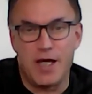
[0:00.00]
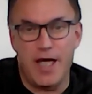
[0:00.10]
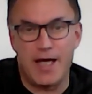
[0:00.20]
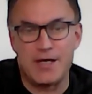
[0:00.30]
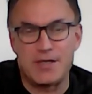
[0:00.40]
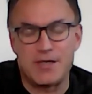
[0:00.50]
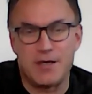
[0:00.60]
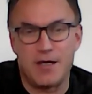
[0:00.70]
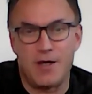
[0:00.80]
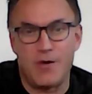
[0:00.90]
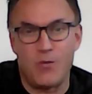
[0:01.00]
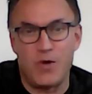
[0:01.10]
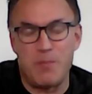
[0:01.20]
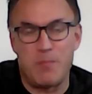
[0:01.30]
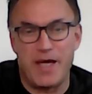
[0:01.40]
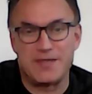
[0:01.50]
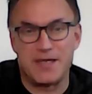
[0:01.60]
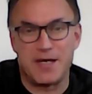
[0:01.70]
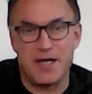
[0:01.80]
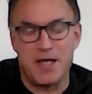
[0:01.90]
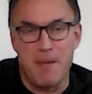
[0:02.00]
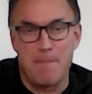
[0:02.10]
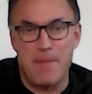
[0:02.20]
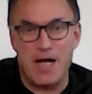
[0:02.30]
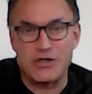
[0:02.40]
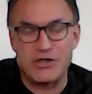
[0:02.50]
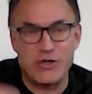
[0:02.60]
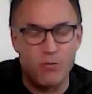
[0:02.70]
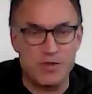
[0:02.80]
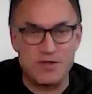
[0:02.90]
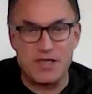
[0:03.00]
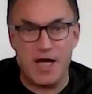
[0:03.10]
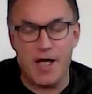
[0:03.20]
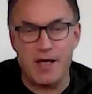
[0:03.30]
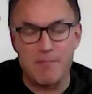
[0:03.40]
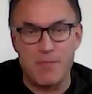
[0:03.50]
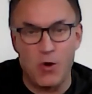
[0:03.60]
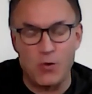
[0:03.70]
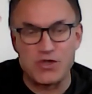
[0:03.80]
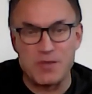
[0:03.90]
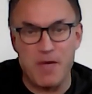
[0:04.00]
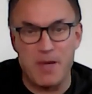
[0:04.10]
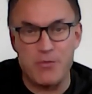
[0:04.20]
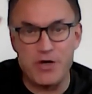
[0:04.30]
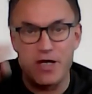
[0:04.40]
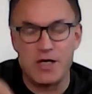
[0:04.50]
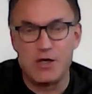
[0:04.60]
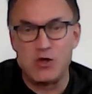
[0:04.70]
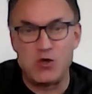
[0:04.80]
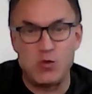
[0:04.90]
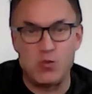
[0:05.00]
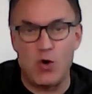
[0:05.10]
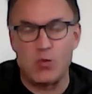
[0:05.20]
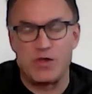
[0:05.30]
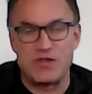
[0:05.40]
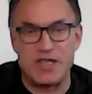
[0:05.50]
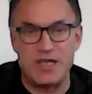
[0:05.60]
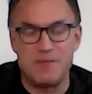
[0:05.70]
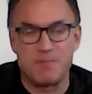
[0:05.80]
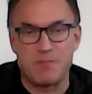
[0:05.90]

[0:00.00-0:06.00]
and we basically match what's in our long-term memory to what we see.